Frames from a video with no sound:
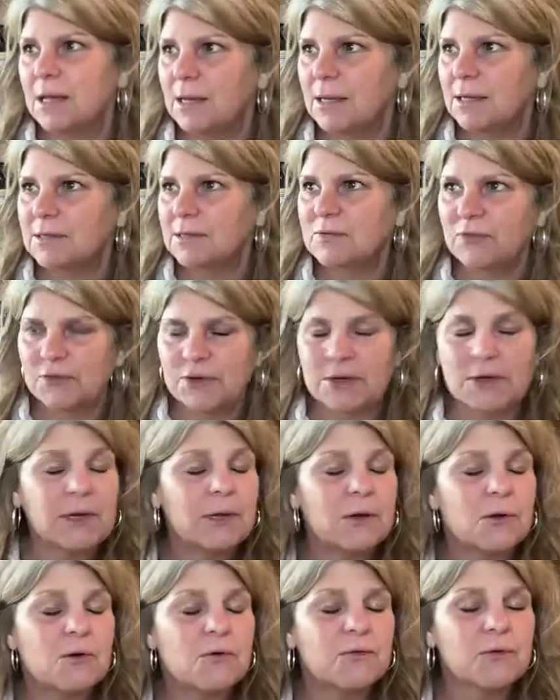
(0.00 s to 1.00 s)
it's
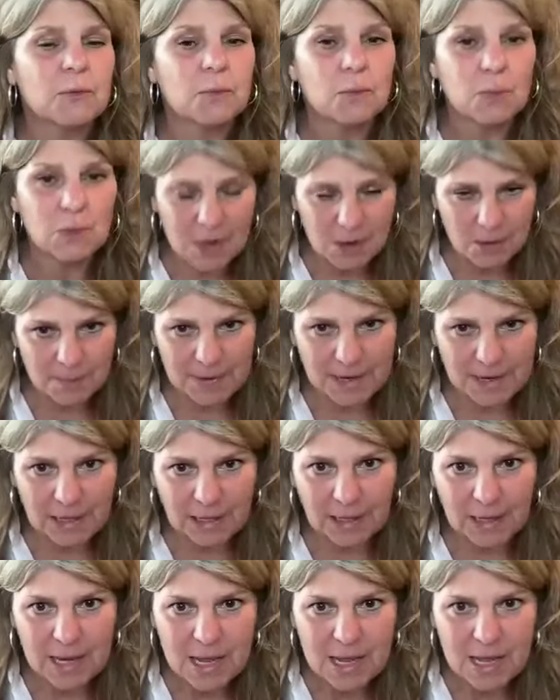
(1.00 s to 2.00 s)
very
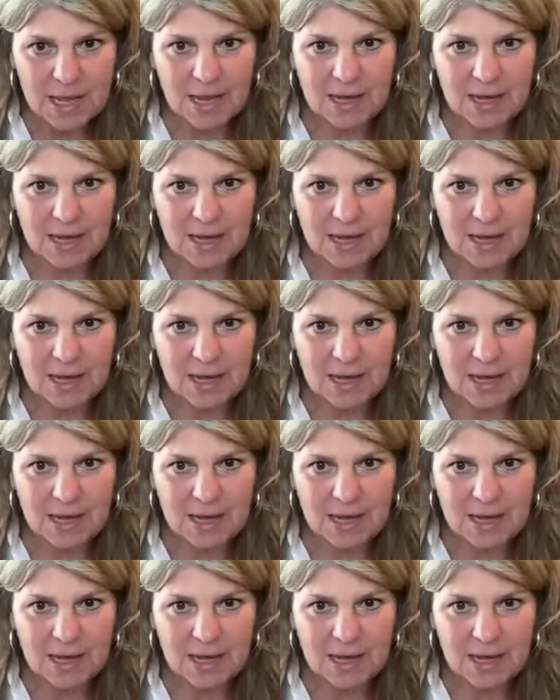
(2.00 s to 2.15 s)
overwhelming.